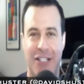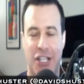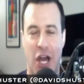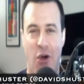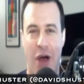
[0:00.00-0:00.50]
And
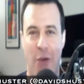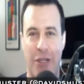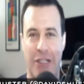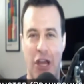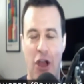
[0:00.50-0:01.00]
so I
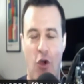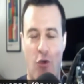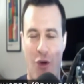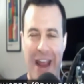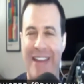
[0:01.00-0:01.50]
was
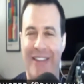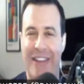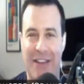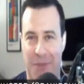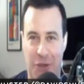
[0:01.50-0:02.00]

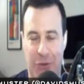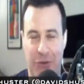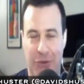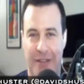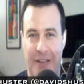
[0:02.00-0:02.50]
greatly
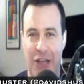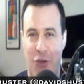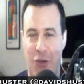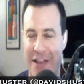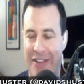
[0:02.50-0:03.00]
amused and
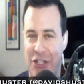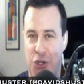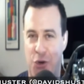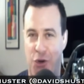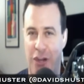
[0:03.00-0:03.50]
greatly
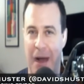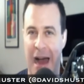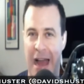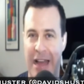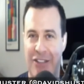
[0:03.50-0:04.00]
intrigued
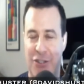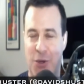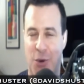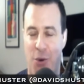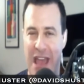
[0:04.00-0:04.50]
by a
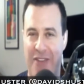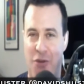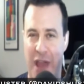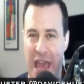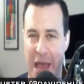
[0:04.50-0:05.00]
story out of
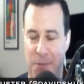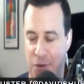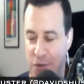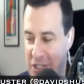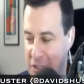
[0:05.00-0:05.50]
New
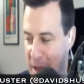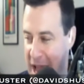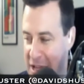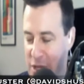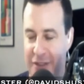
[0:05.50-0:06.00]
Hampshire this
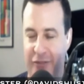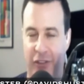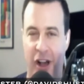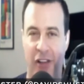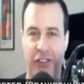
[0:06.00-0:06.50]
past week
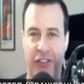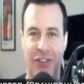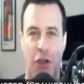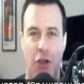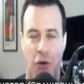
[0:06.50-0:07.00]
involving the
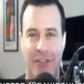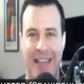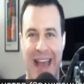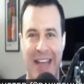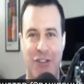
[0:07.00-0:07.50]
girls'
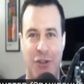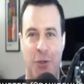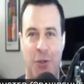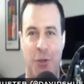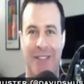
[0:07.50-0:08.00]
high
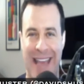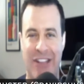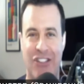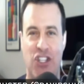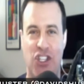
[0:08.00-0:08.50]
school
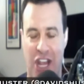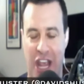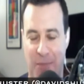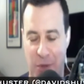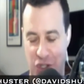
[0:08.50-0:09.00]
tennis
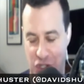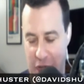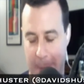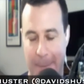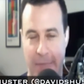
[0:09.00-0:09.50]
championship.